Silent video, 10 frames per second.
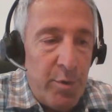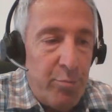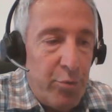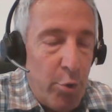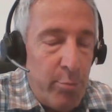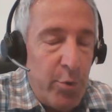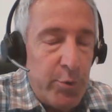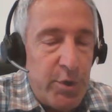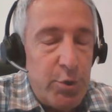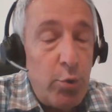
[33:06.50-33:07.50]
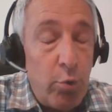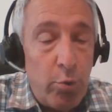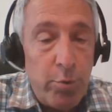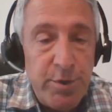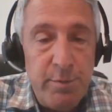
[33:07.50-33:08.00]
the Pro mode
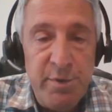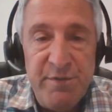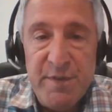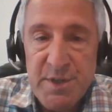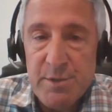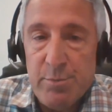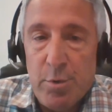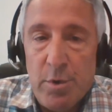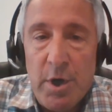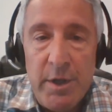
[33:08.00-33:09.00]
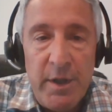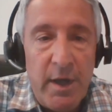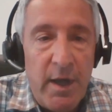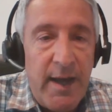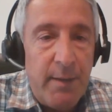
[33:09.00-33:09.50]
tool to be visible on
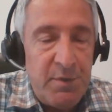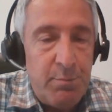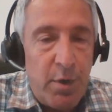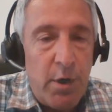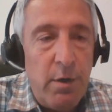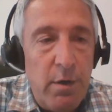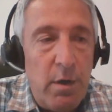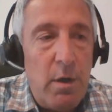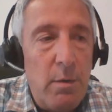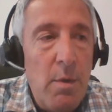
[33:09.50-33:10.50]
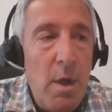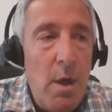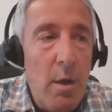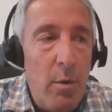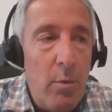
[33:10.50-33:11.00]
the apps bar
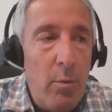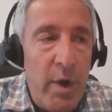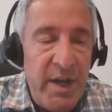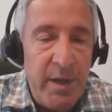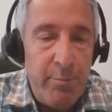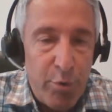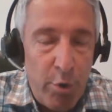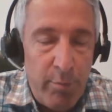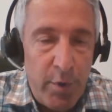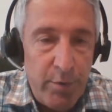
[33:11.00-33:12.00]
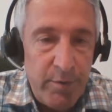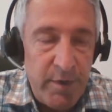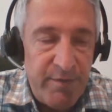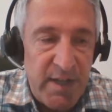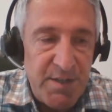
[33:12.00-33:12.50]
when in Pro mode.
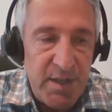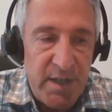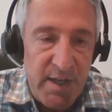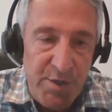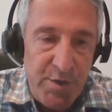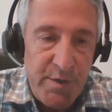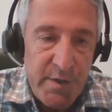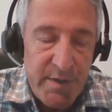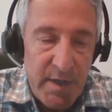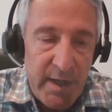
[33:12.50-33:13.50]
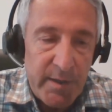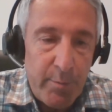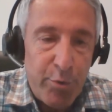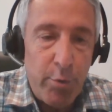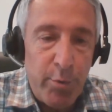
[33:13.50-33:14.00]
If that's the case, you just select
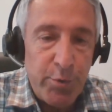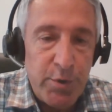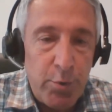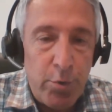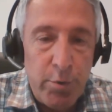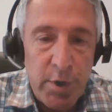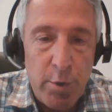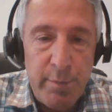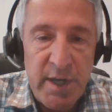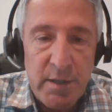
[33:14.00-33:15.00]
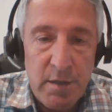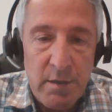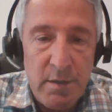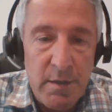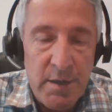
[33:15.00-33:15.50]
the Pro mode tool and go back
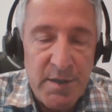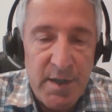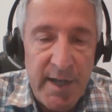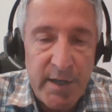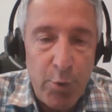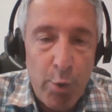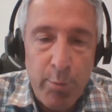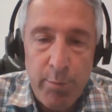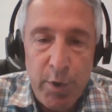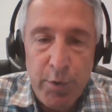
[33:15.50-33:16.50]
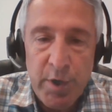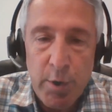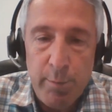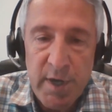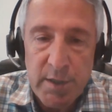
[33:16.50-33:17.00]
and select normal mode and
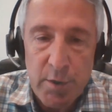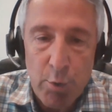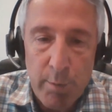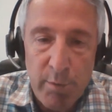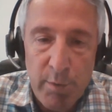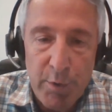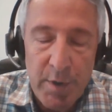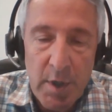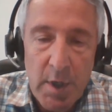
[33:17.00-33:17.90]
go back to normal mode.